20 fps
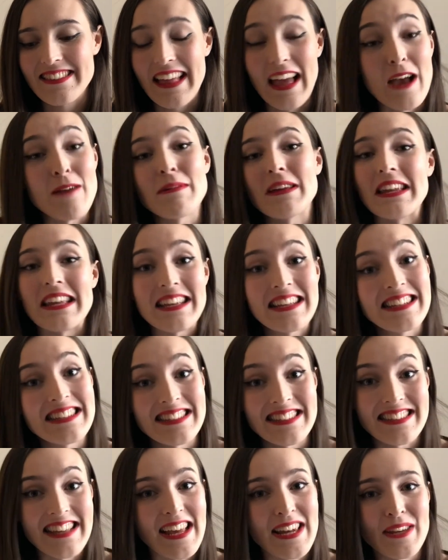I mean it
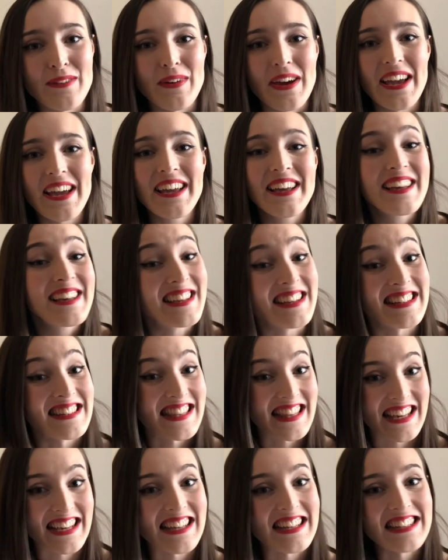is anyway because
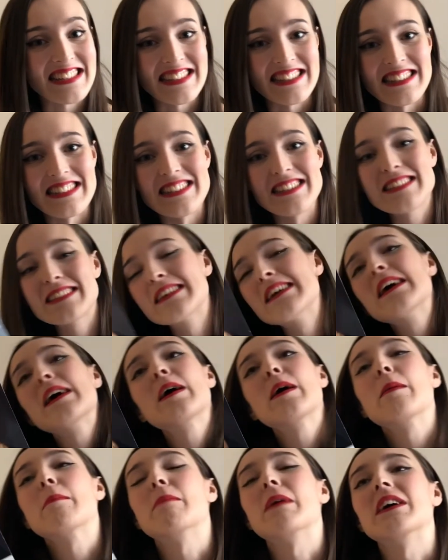they're cousins,
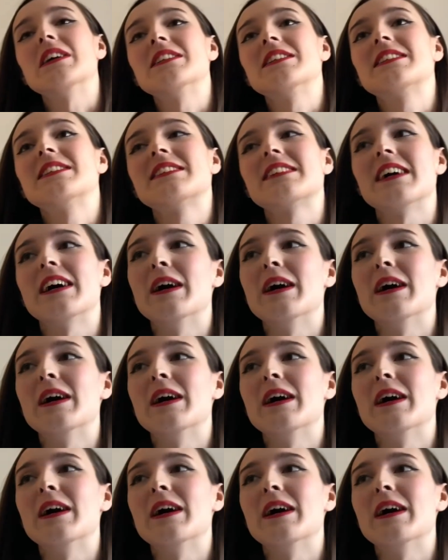but